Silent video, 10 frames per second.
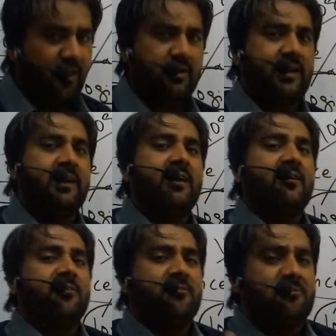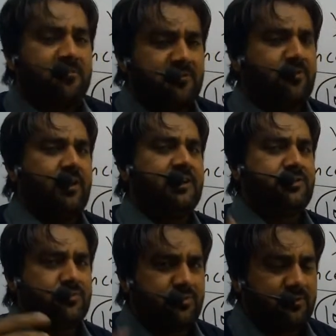Okay, going
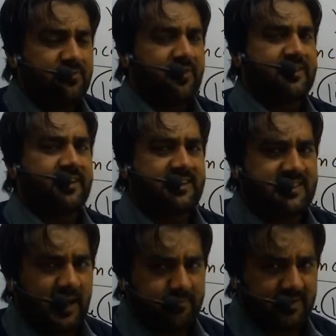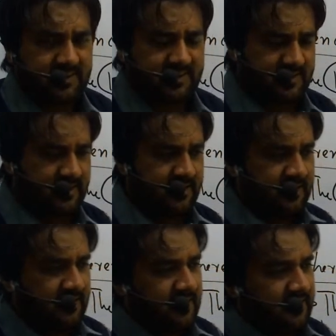to further examples.
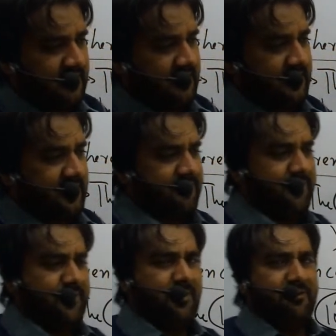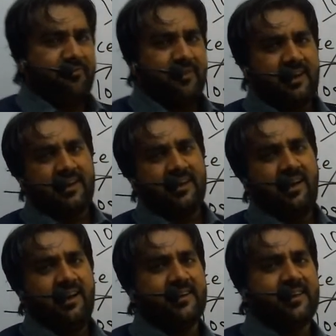If you are feeling
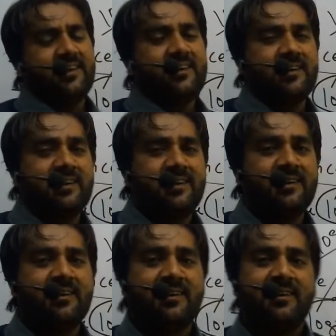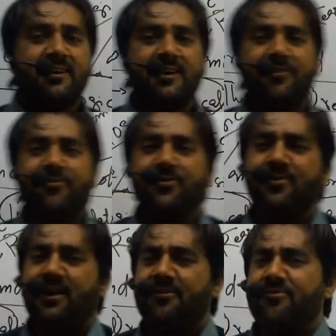hungry, if you
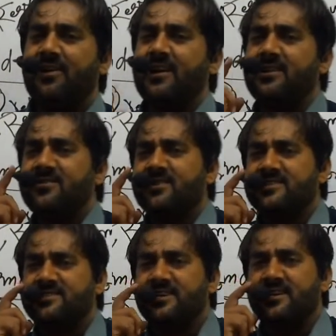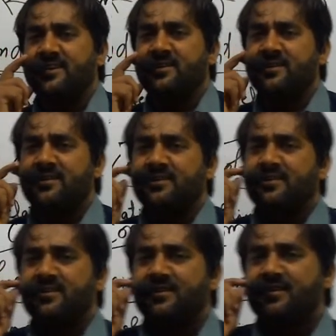are feeling thirsty,
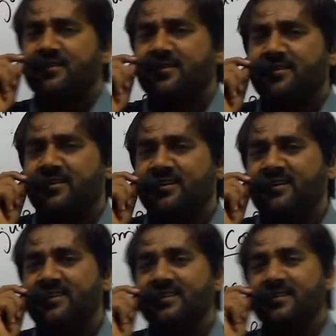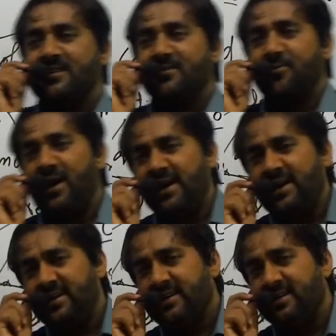huh?
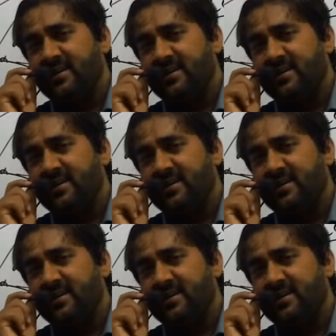Why?